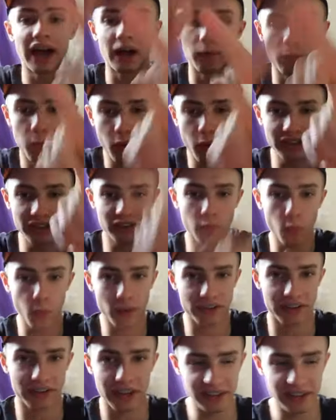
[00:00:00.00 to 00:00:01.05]
1 is always
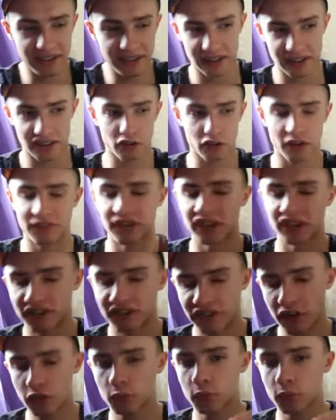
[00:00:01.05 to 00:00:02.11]
easiest. I think the
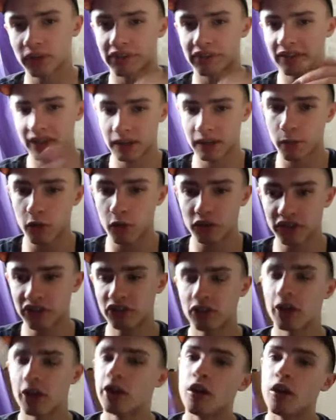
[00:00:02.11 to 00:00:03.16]
first one's tick
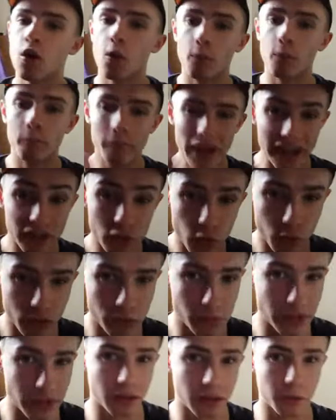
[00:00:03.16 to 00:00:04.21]
boxes. Make sure
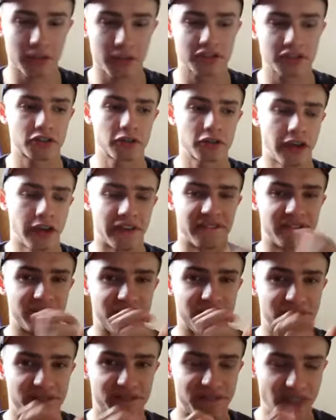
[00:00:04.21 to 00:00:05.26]
you read the question.
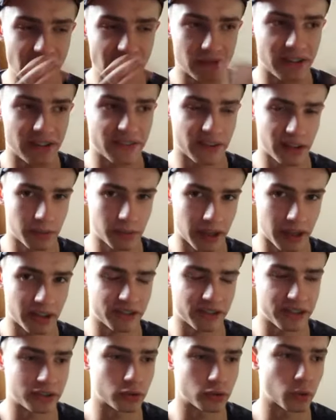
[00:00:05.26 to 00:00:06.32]
Very, very
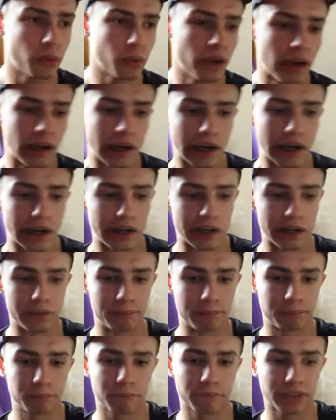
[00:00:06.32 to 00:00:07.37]
beneficial.
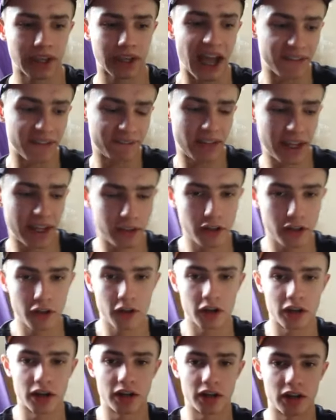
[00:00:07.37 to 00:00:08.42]
And then
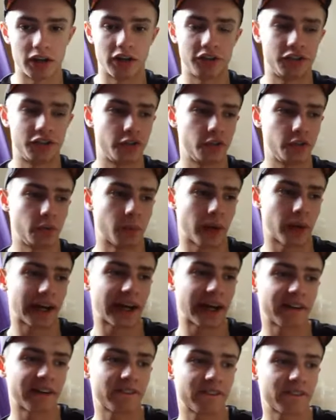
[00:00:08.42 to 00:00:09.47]
you
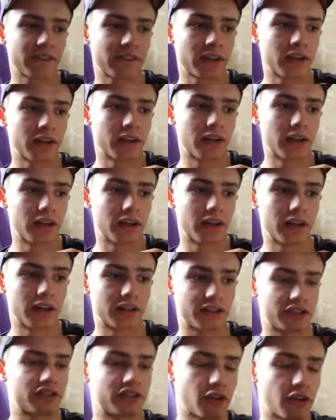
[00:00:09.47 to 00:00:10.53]
have stuff
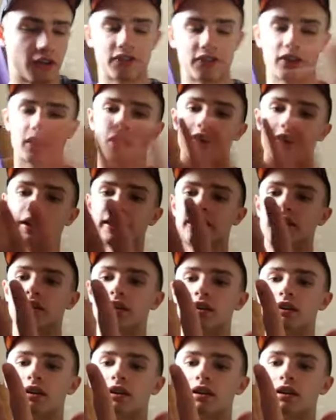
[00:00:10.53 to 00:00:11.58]
like
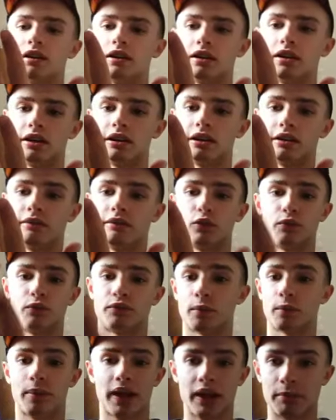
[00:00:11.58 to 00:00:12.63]
with your
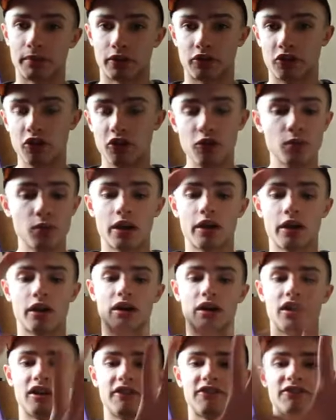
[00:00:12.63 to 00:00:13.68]
paper 2,
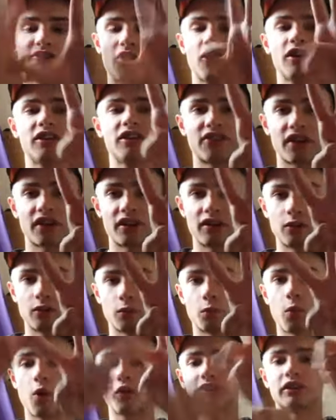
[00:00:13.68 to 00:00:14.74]
5,
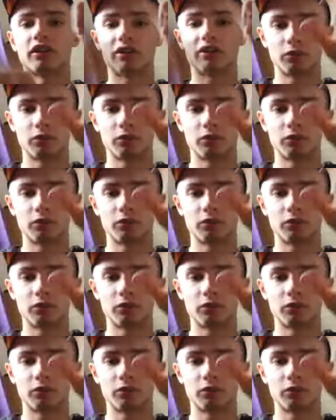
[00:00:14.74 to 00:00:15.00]
1,